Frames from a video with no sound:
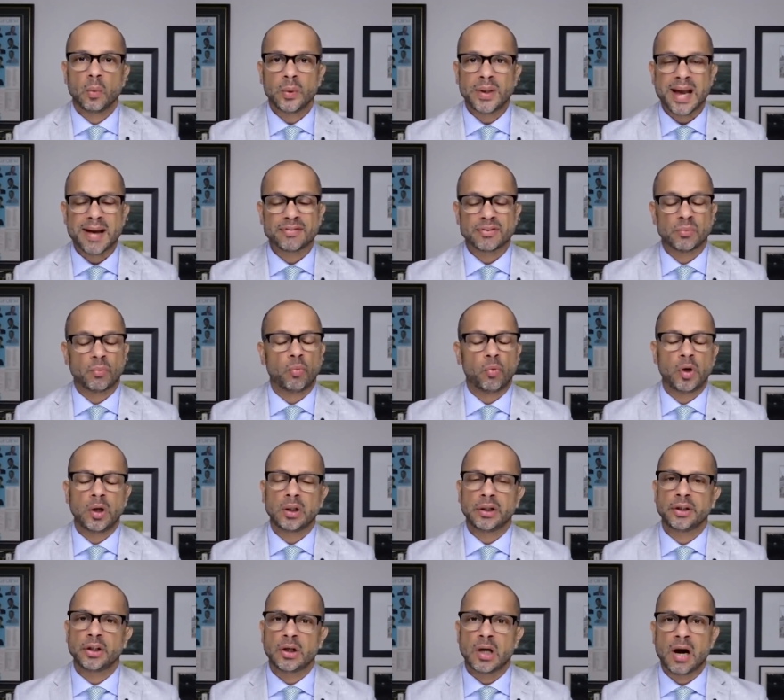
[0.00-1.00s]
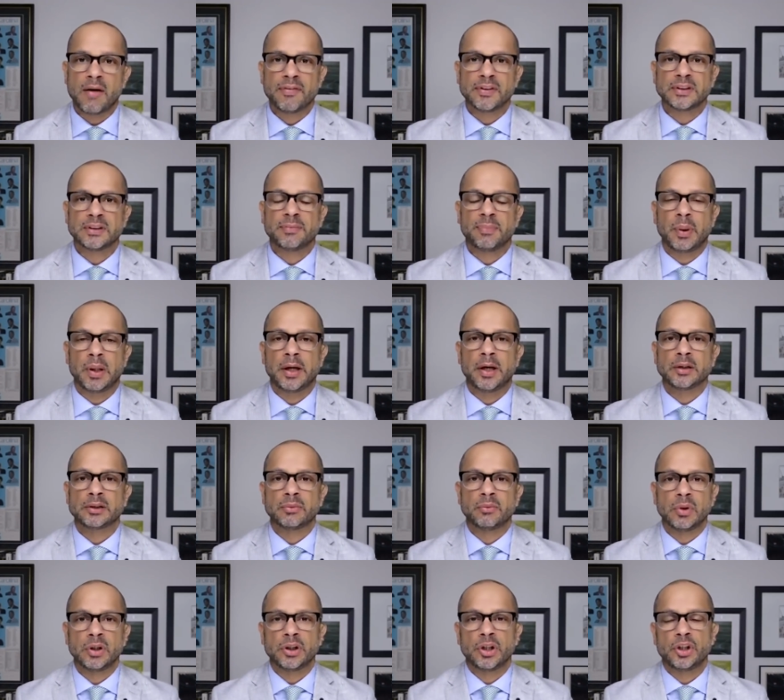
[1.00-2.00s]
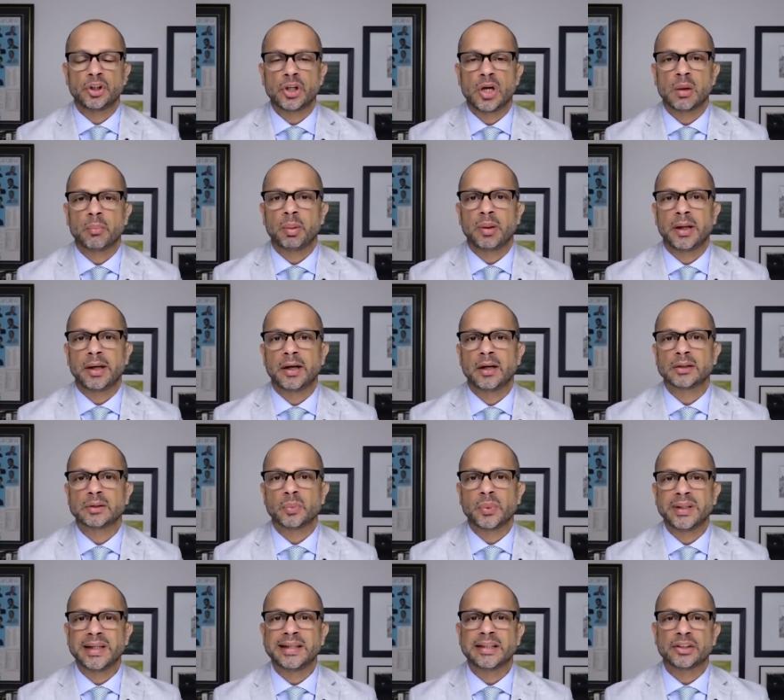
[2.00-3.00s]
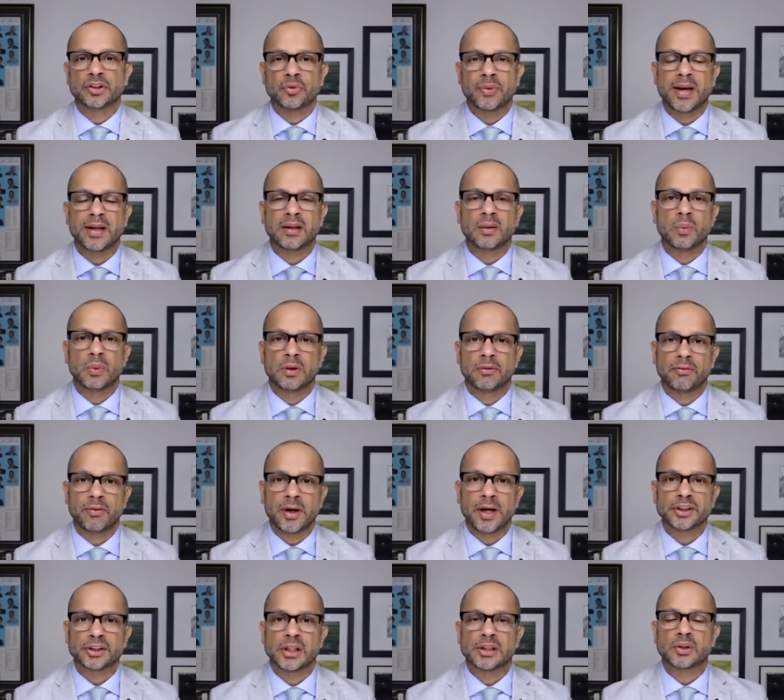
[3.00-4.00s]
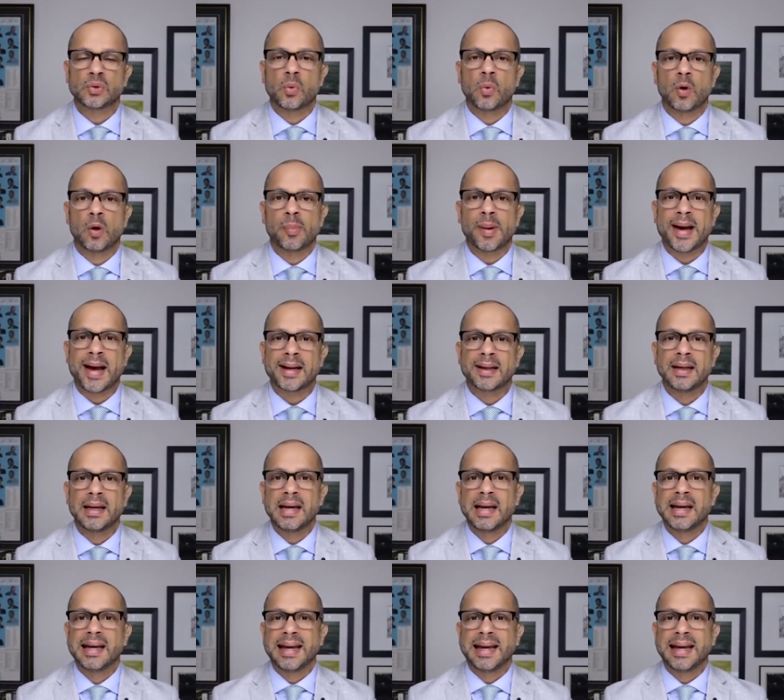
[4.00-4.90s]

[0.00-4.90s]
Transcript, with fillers: We have some really good offensive players, some really good young players. We need to surround them with a franchise quarterback.